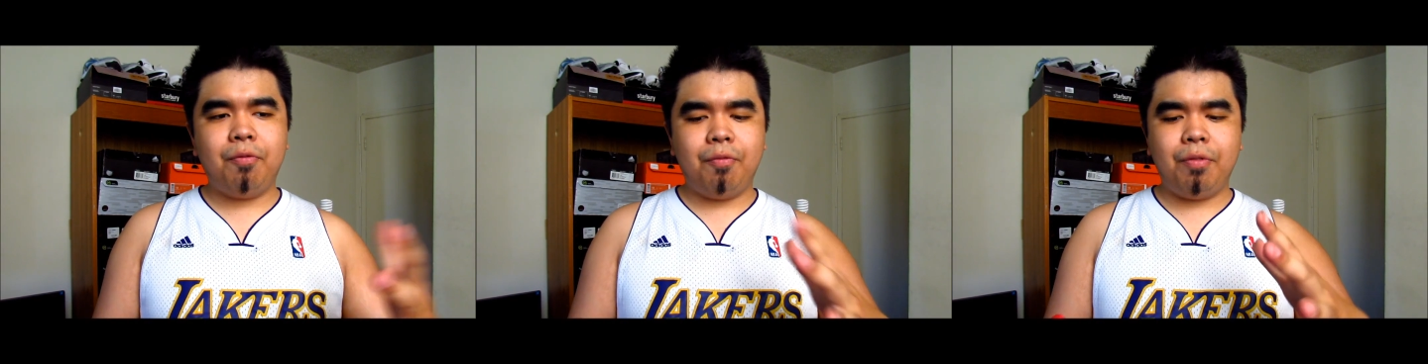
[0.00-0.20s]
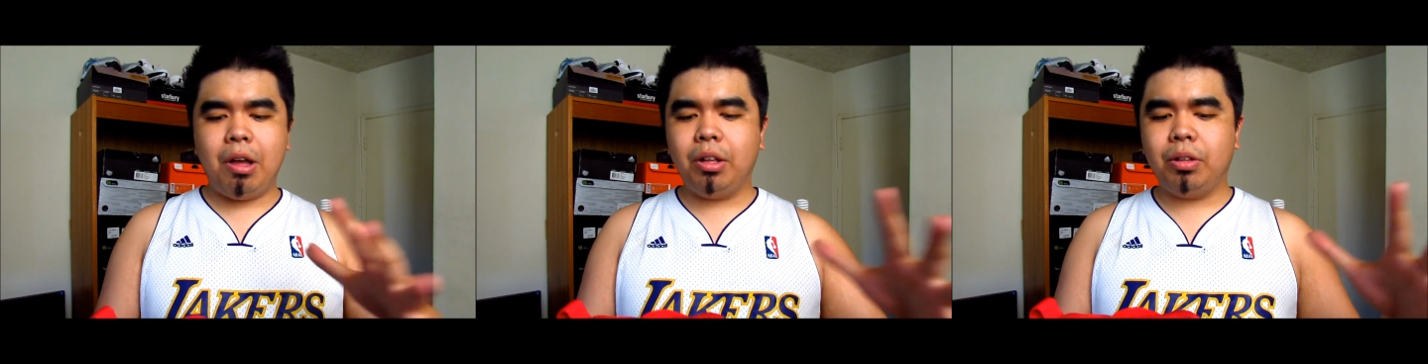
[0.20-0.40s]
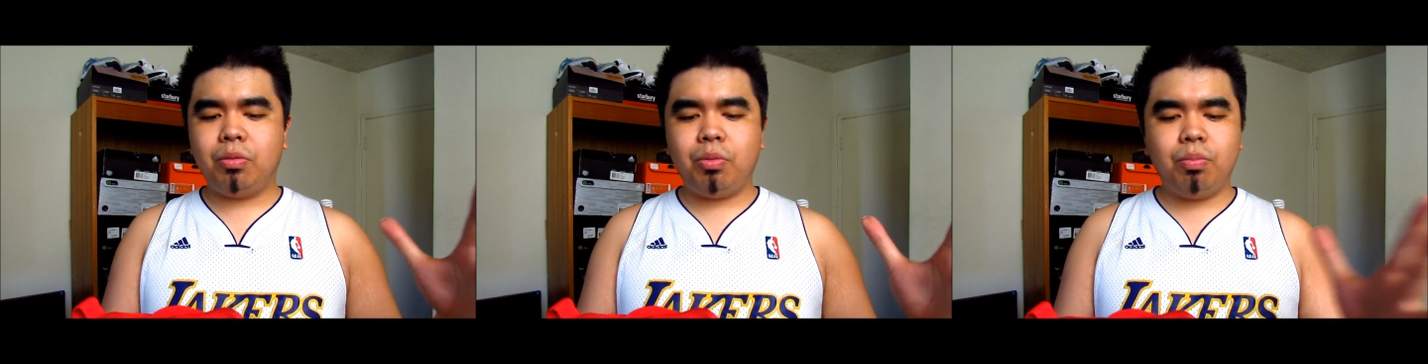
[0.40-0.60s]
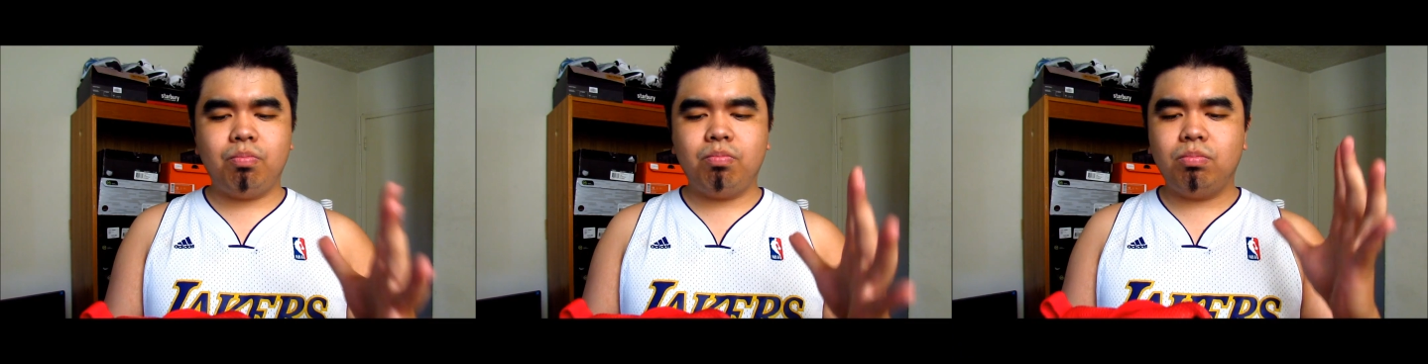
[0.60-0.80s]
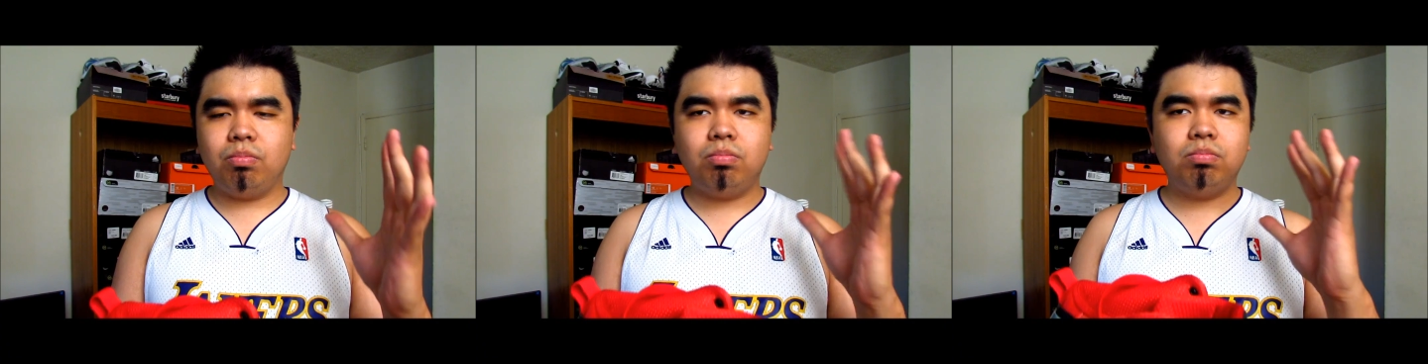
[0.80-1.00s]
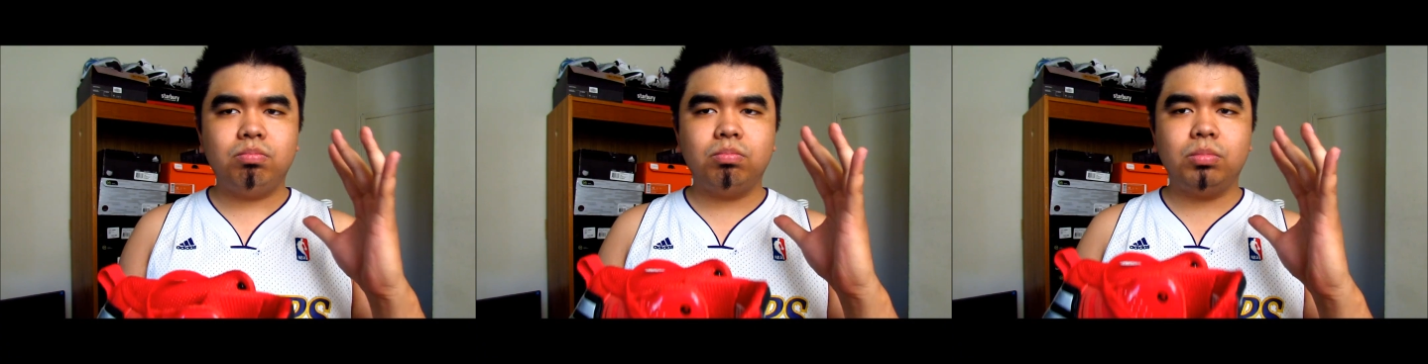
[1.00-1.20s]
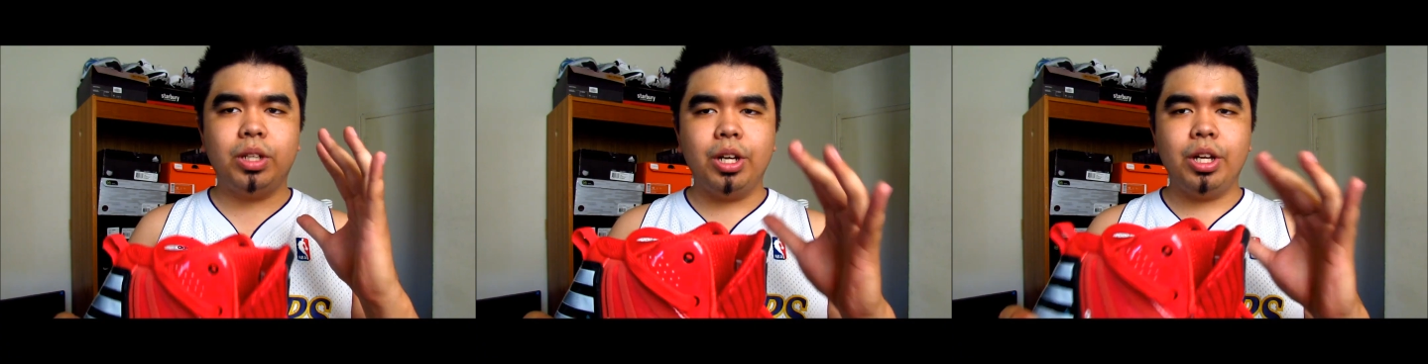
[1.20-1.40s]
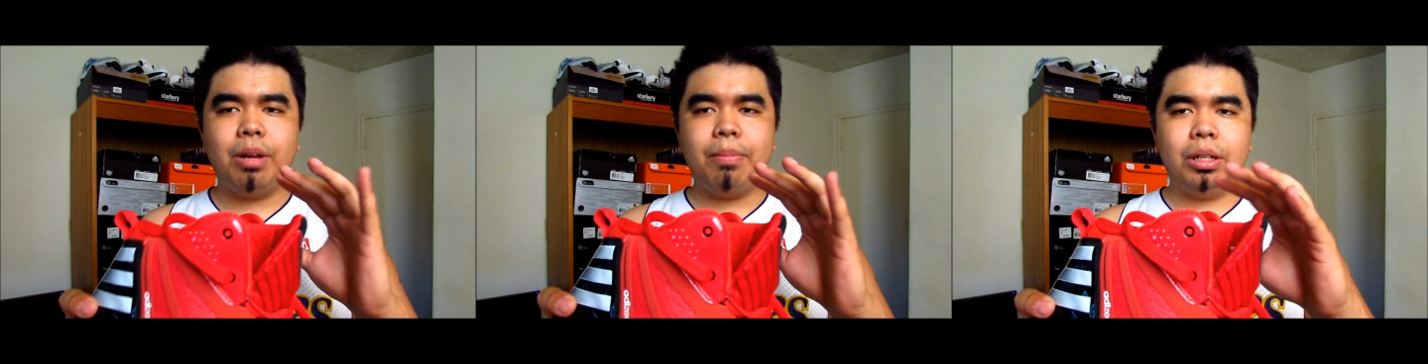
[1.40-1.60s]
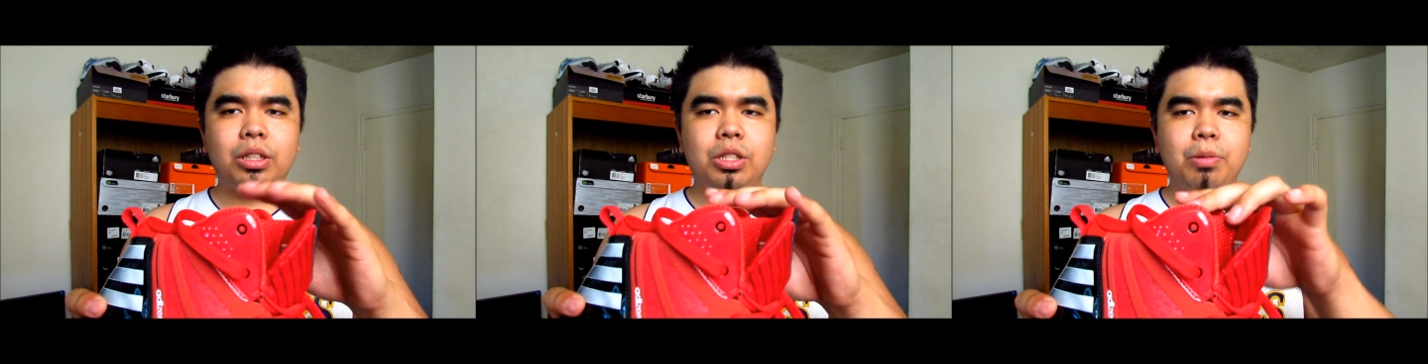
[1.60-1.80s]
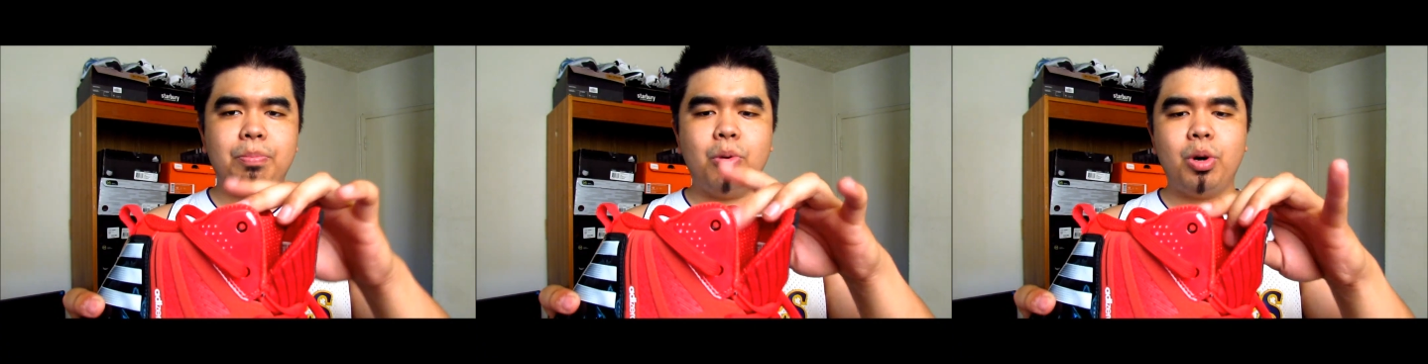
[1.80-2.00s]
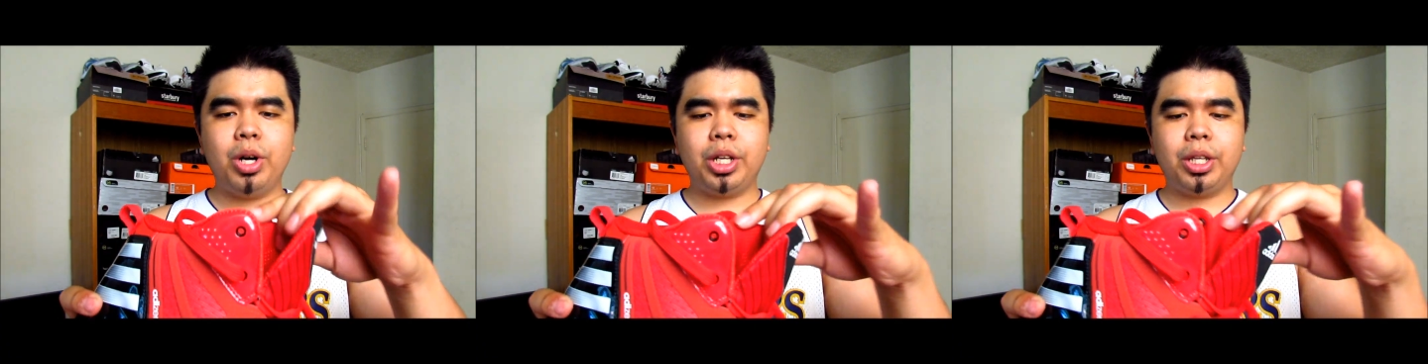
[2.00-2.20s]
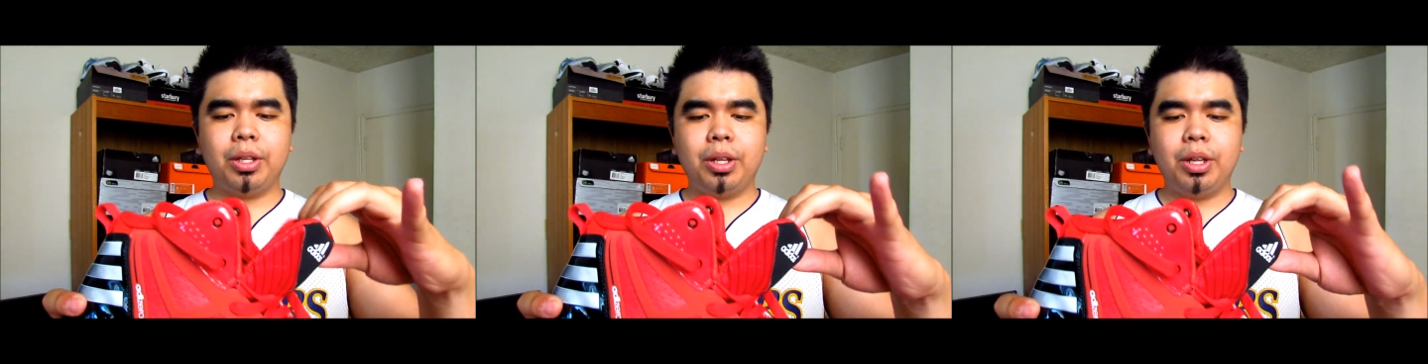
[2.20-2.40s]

felt good about the support.